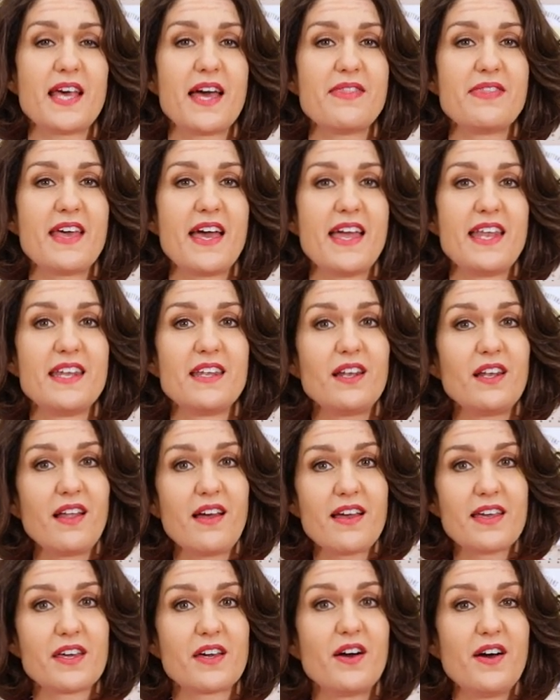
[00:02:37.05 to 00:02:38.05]
And then,
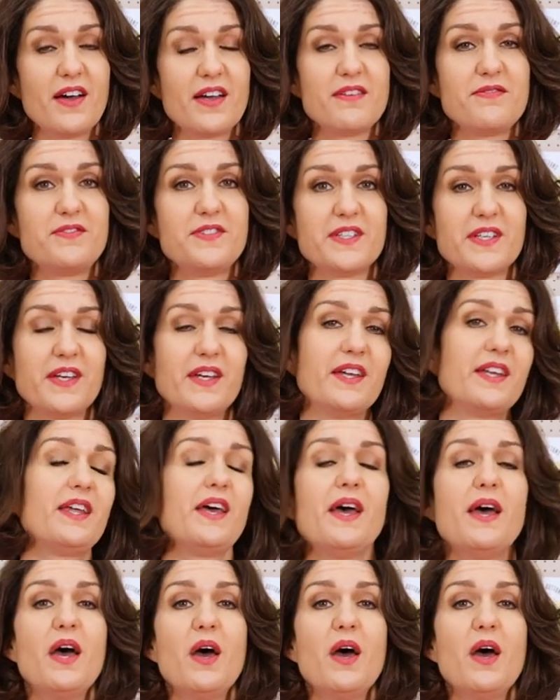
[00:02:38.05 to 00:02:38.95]
like I've done,